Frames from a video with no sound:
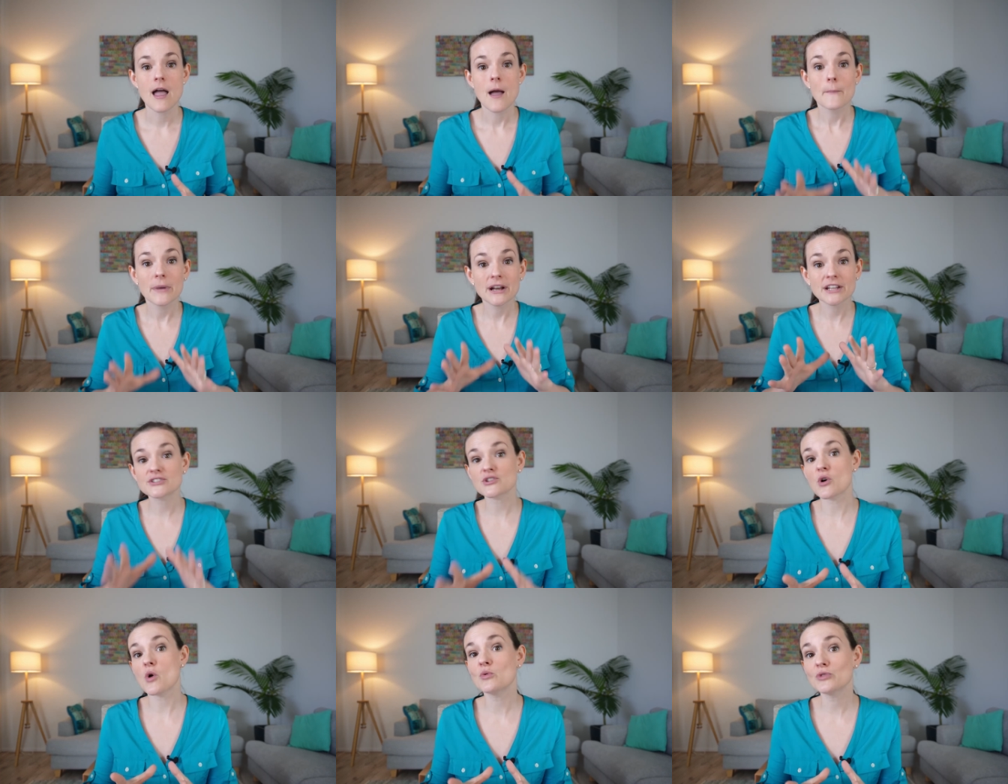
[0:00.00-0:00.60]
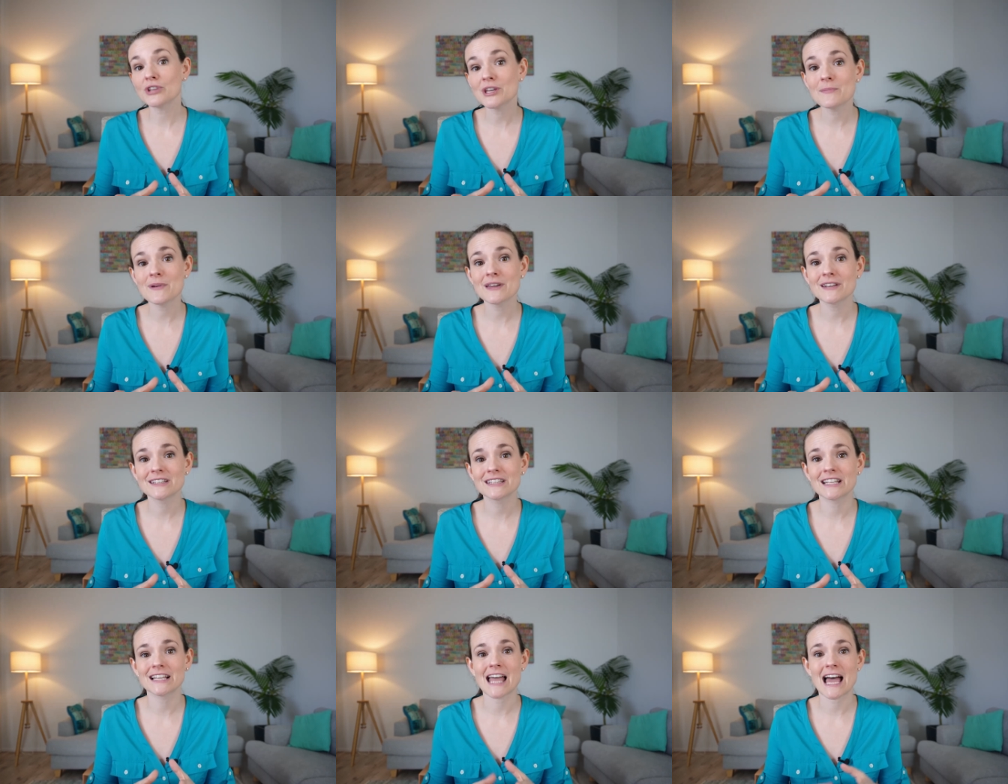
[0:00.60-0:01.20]
but it's only been
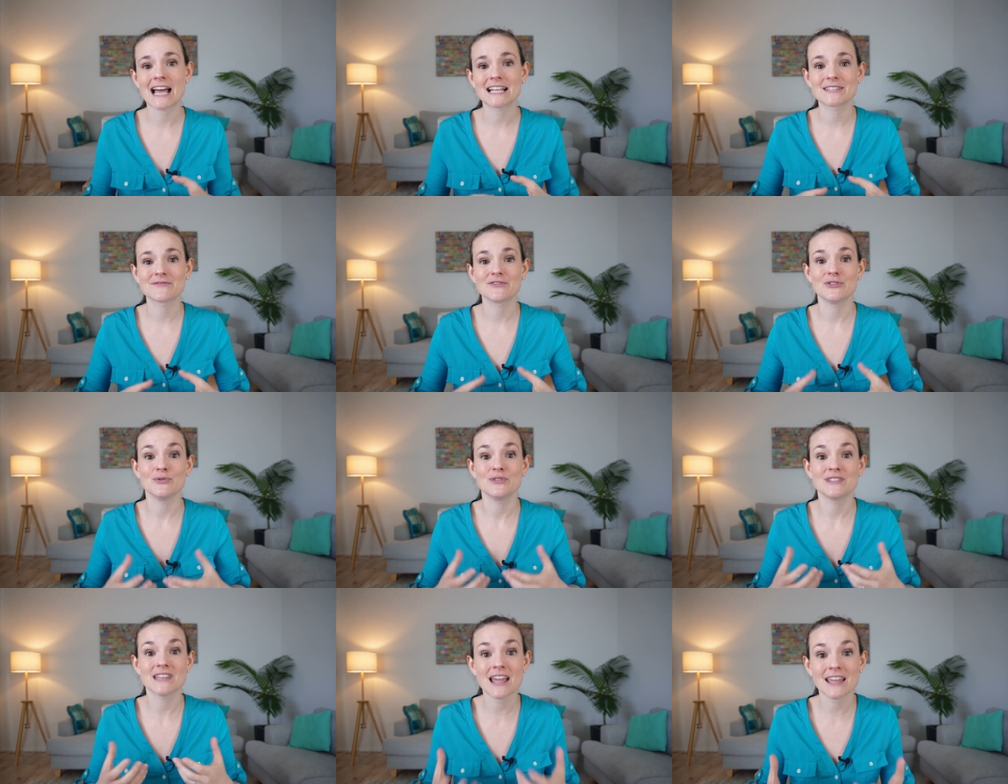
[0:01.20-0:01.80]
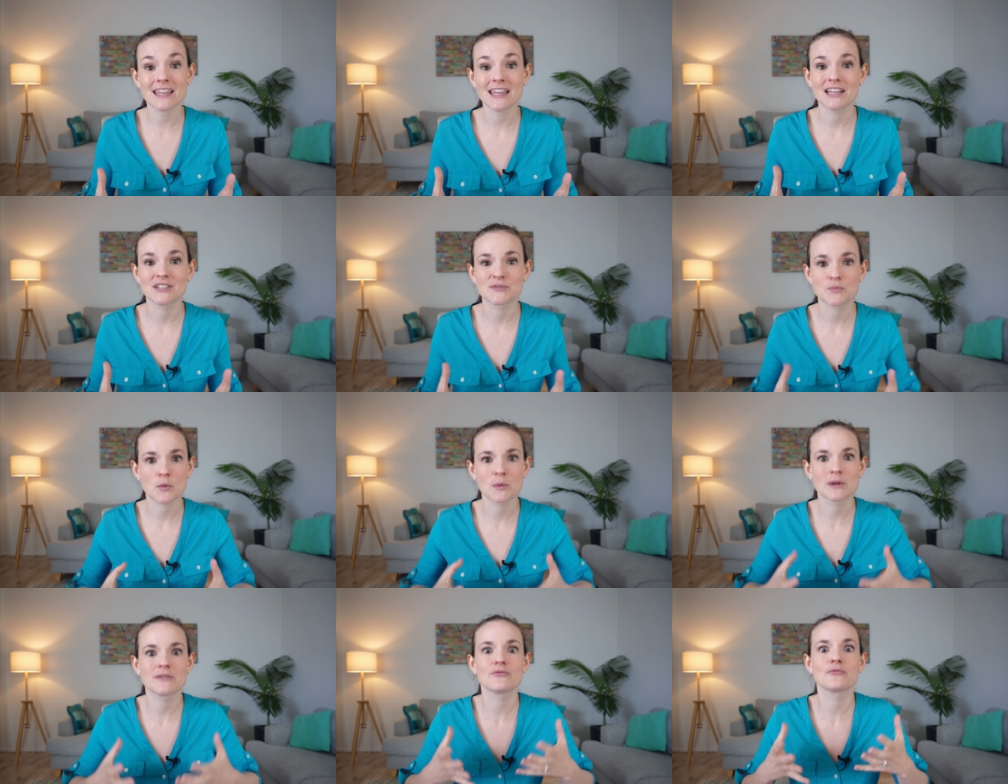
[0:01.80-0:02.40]
in the last few decades
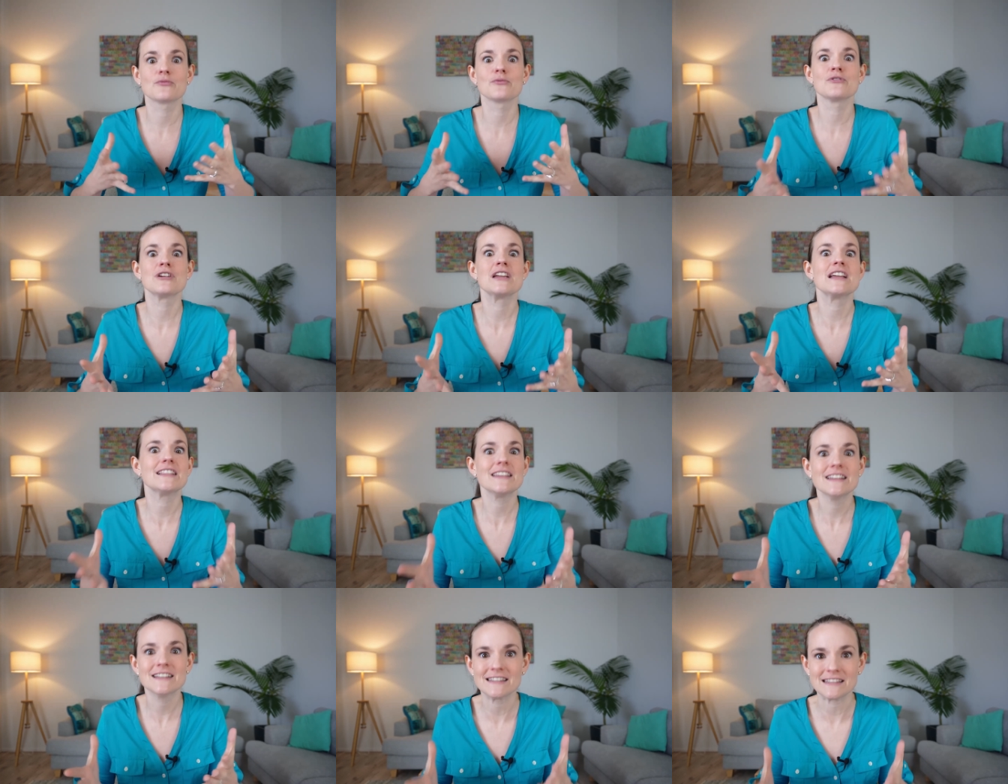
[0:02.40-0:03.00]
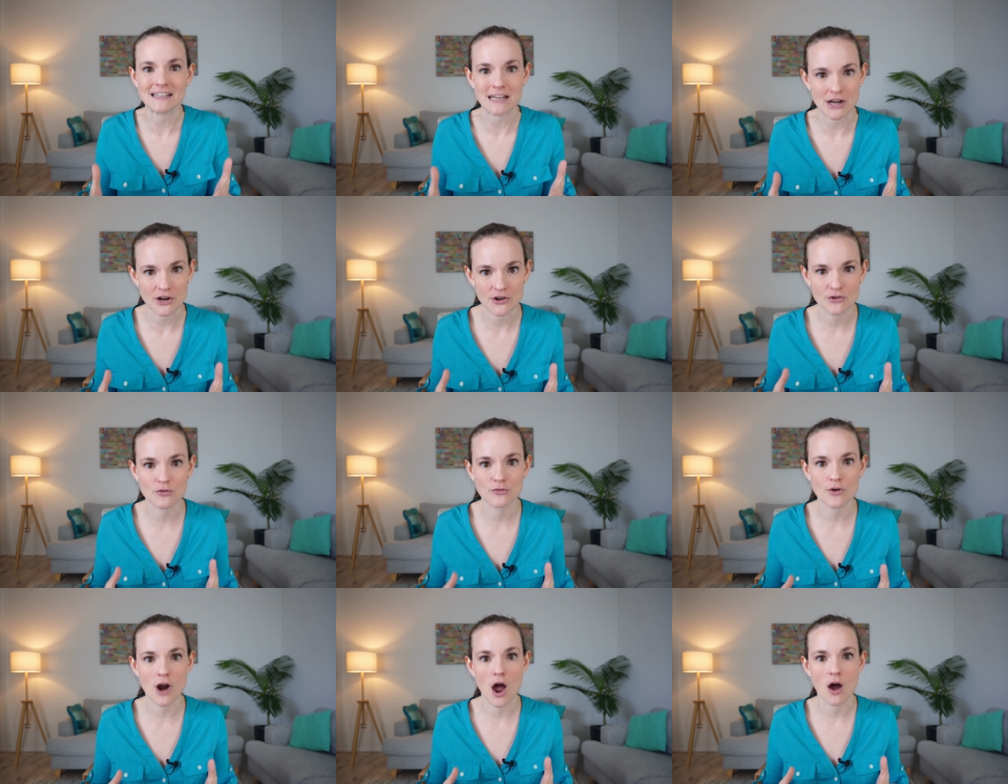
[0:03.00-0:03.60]
where we've really seen it
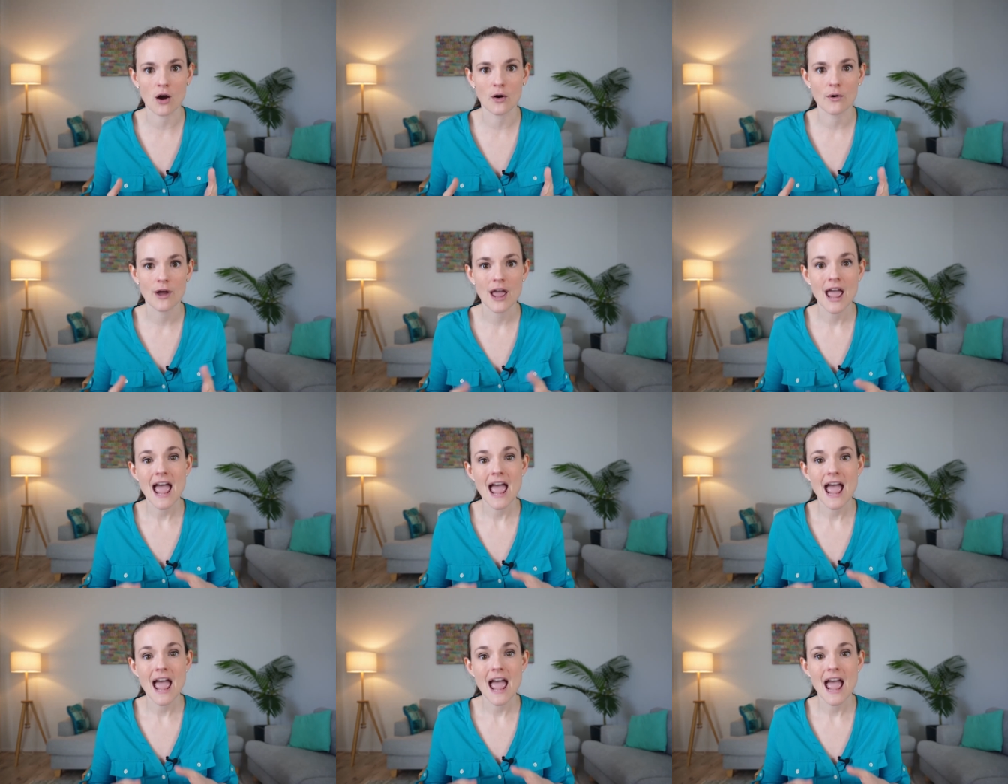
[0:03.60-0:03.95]
grow.